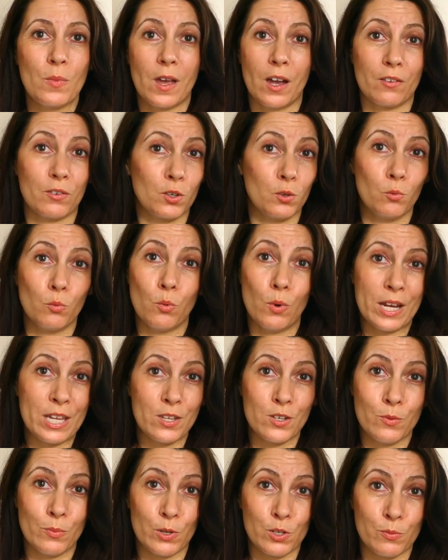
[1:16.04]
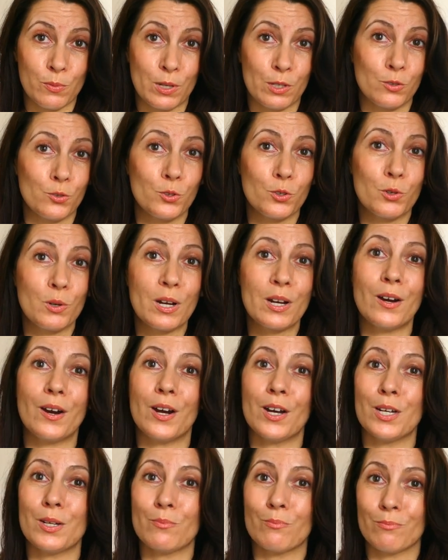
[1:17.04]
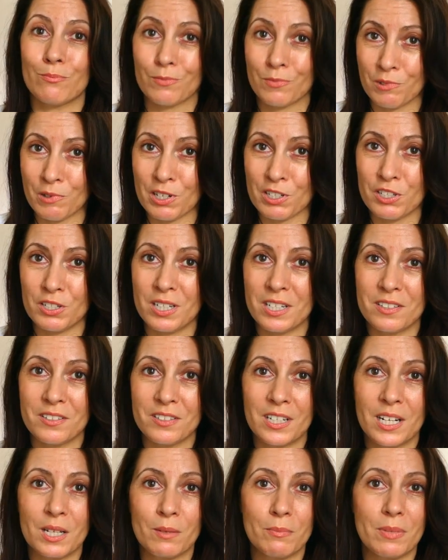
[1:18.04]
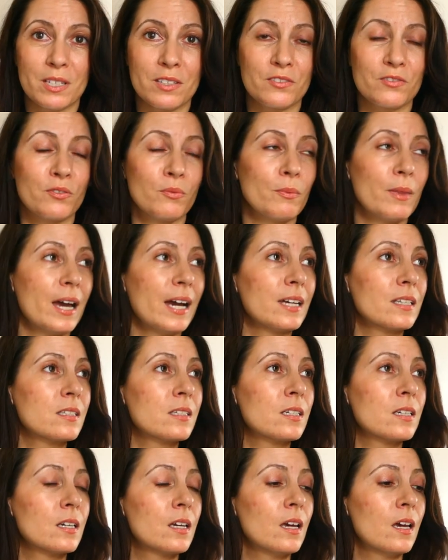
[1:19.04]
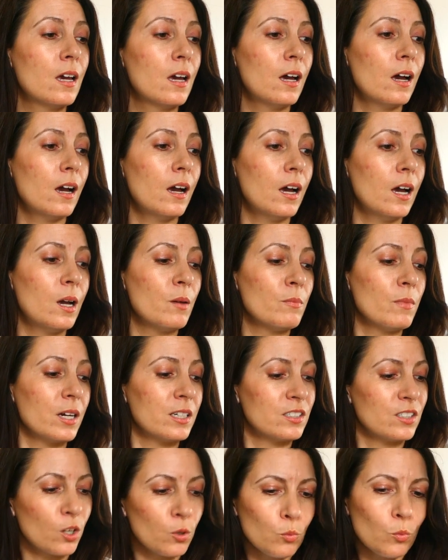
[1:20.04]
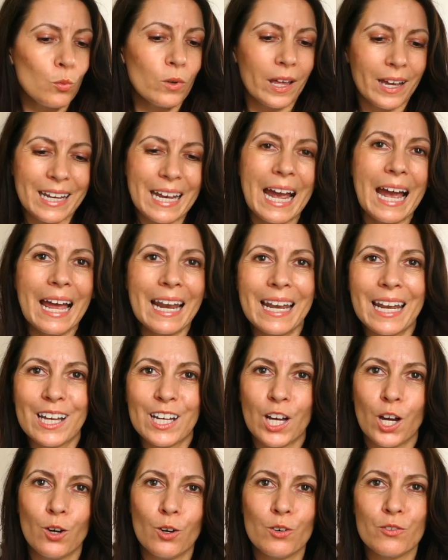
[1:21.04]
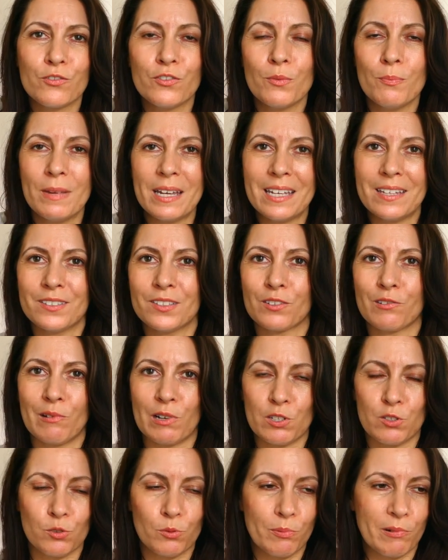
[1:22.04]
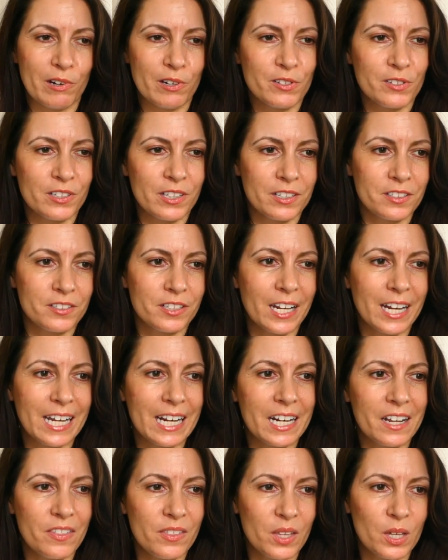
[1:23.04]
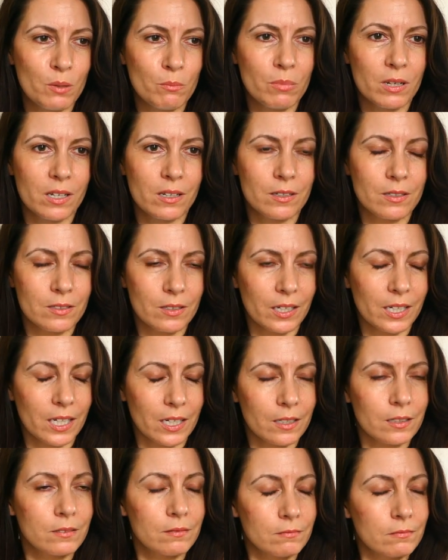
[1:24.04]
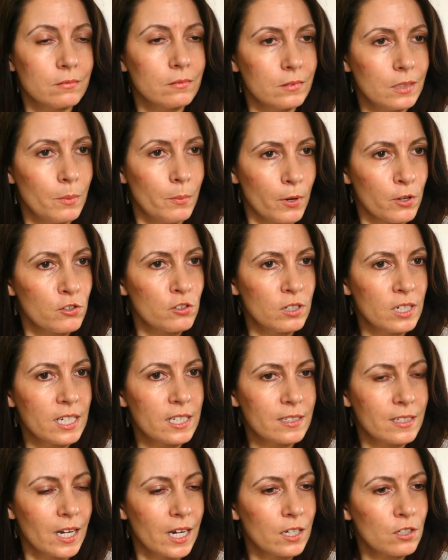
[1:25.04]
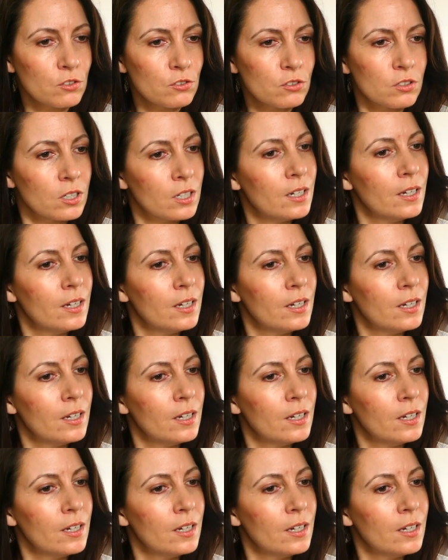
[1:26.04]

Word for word: I've got way too much Pandora. I am gradually selling bits from that. Um, I don't, I can let go of. For me, it's a gradual process selling anything because I get emotionally attached.